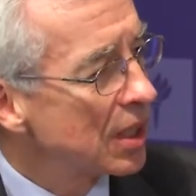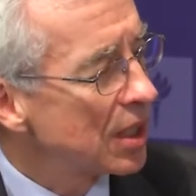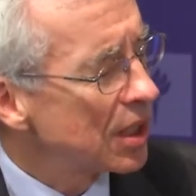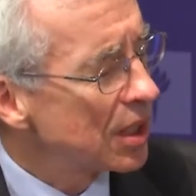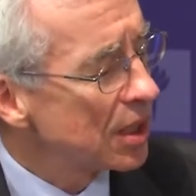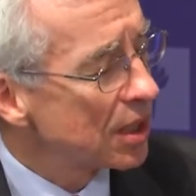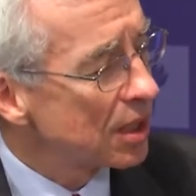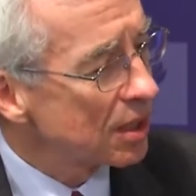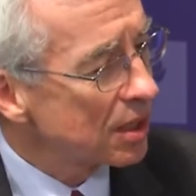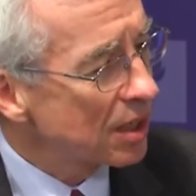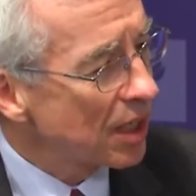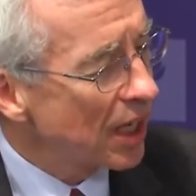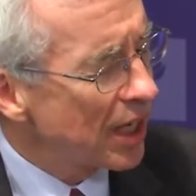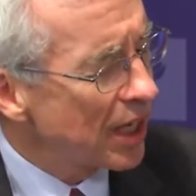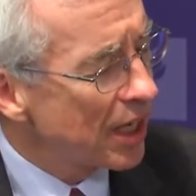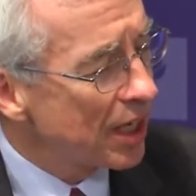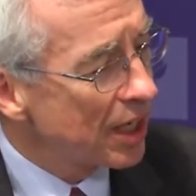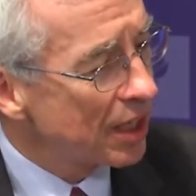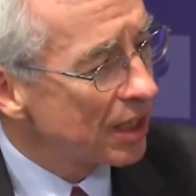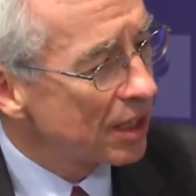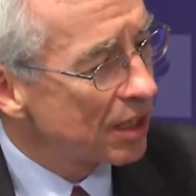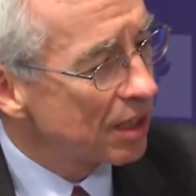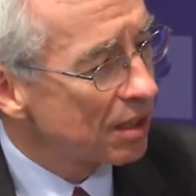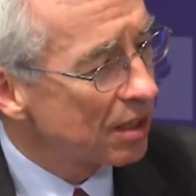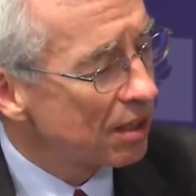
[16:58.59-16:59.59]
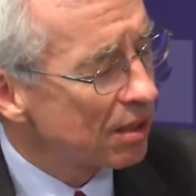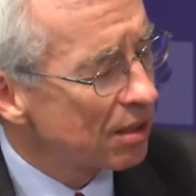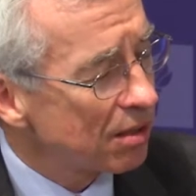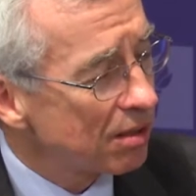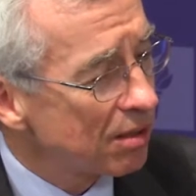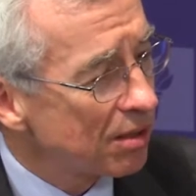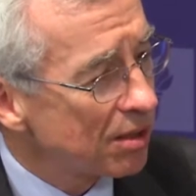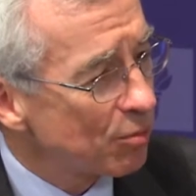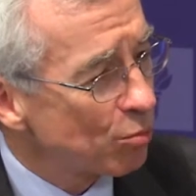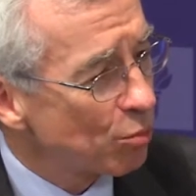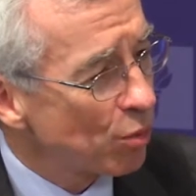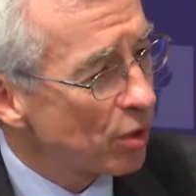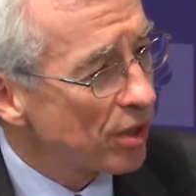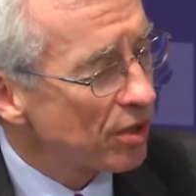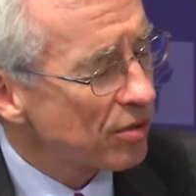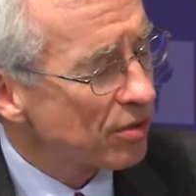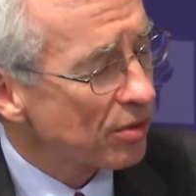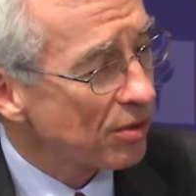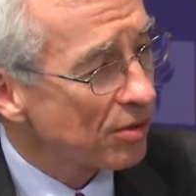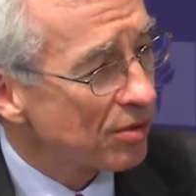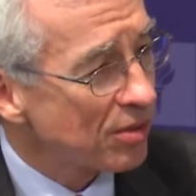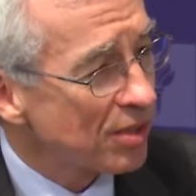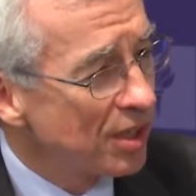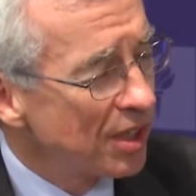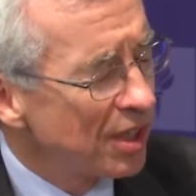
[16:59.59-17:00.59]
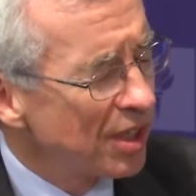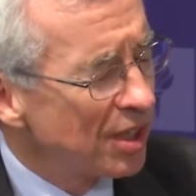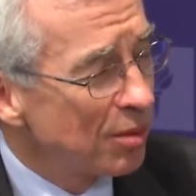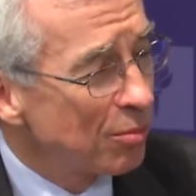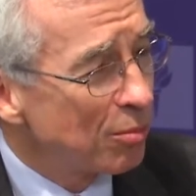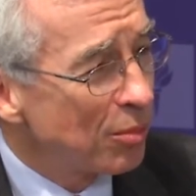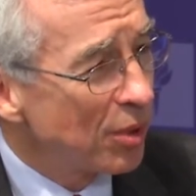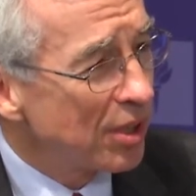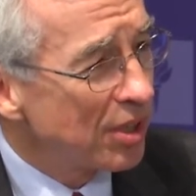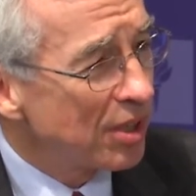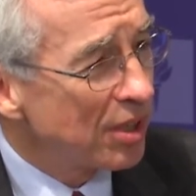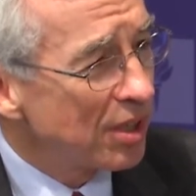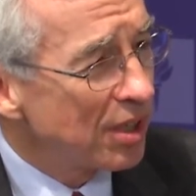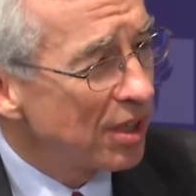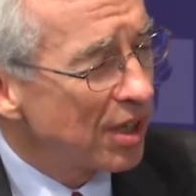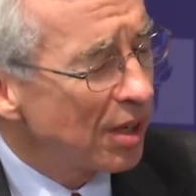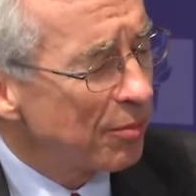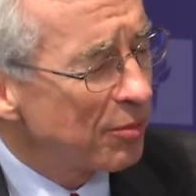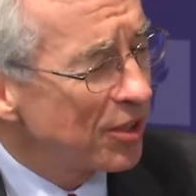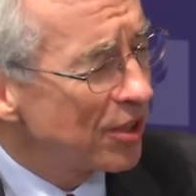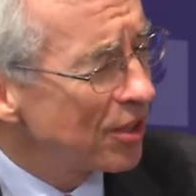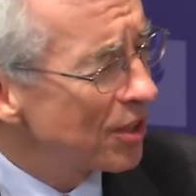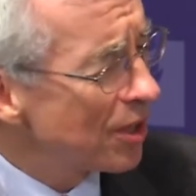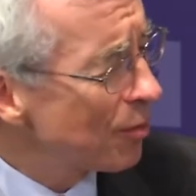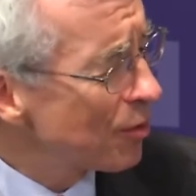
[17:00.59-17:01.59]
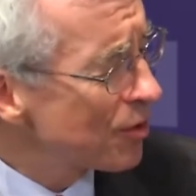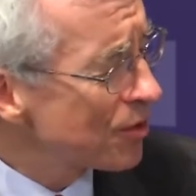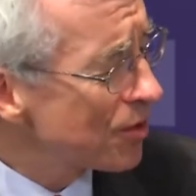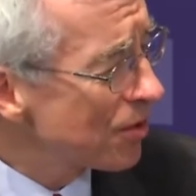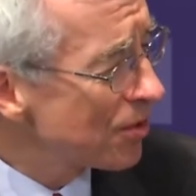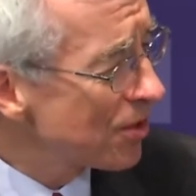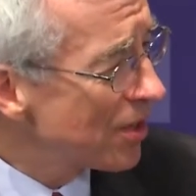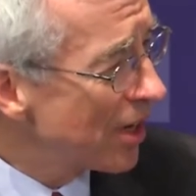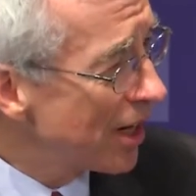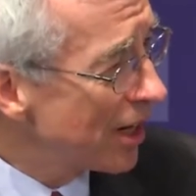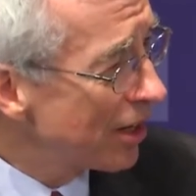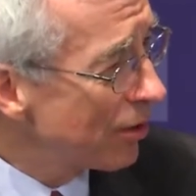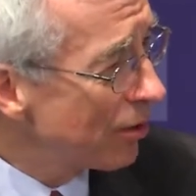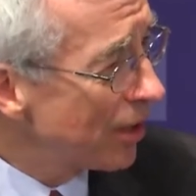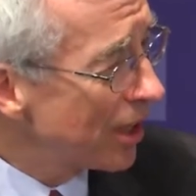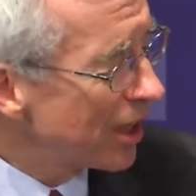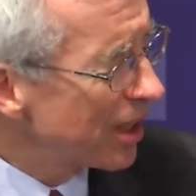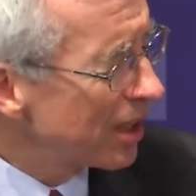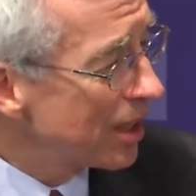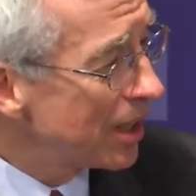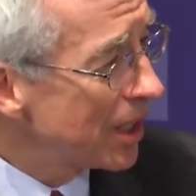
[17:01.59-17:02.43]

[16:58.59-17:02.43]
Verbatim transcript: uh, gang uh, in Brussels. But I mean, the numbers are staggering.